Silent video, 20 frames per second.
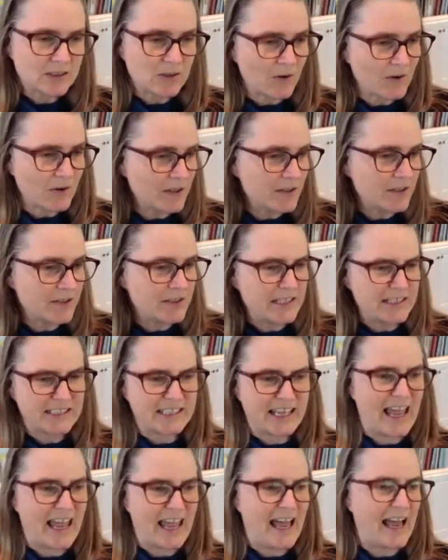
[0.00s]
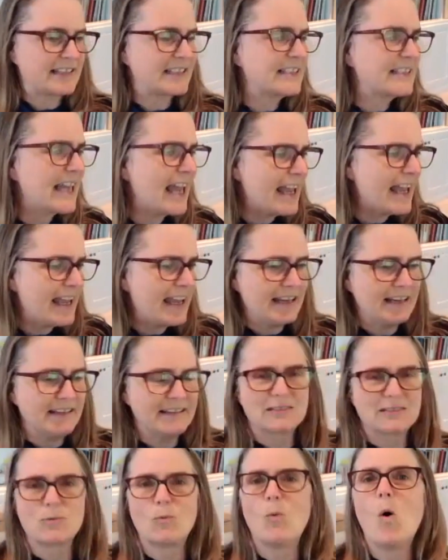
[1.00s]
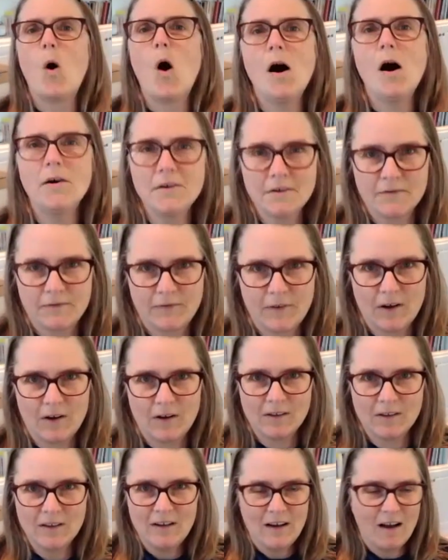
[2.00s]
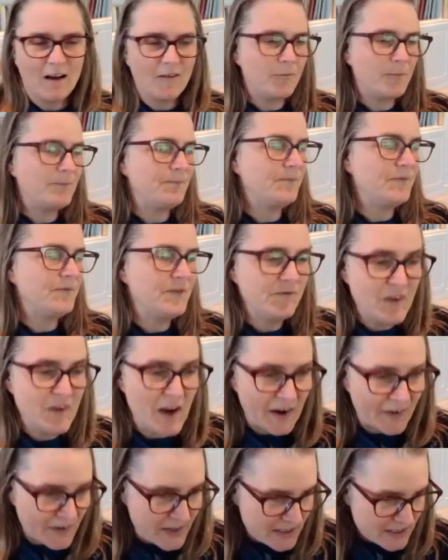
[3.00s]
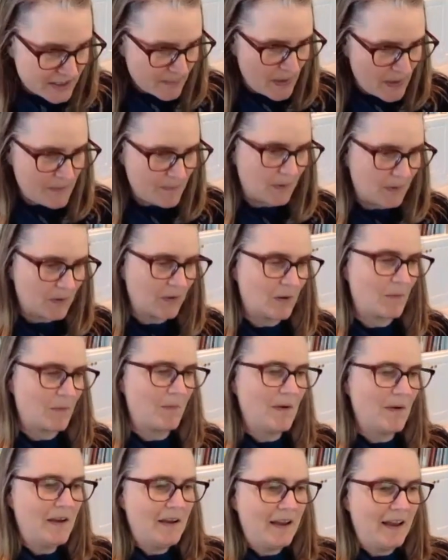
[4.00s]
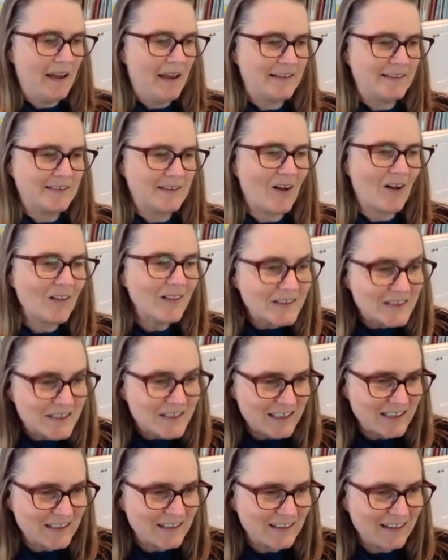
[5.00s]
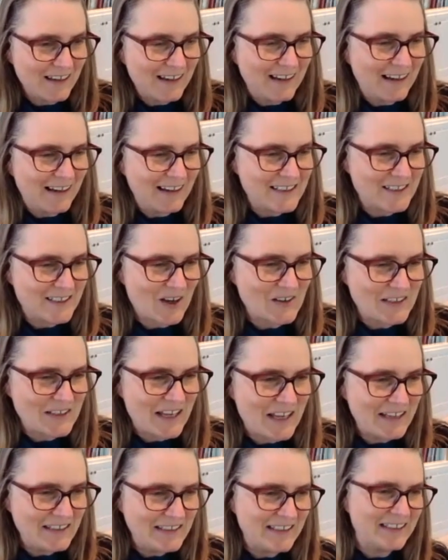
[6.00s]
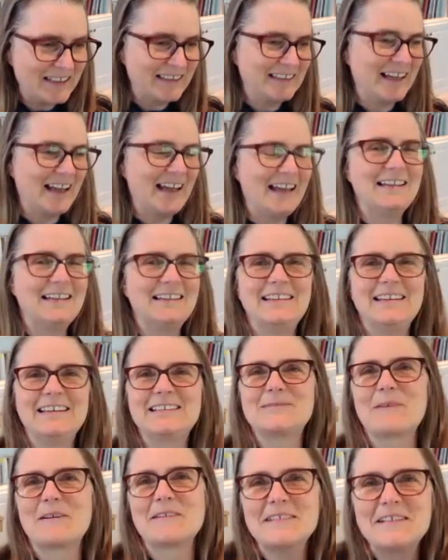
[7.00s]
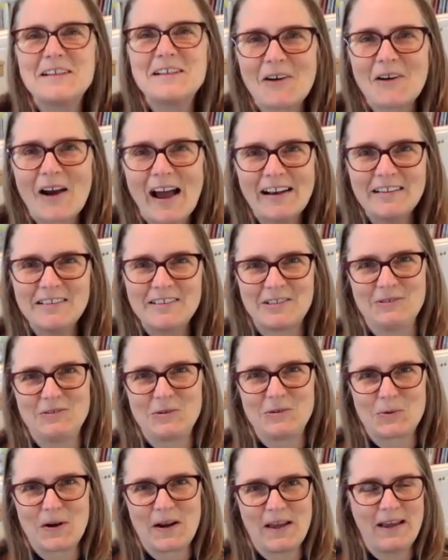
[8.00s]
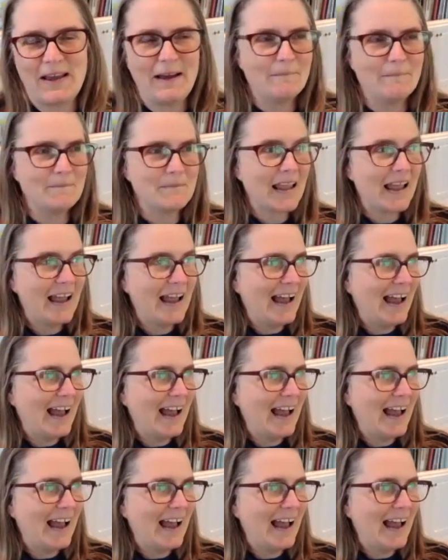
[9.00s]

started this cascade, this waterfall of various people of acknowledging John Kenyon and expressing gratitude toward him.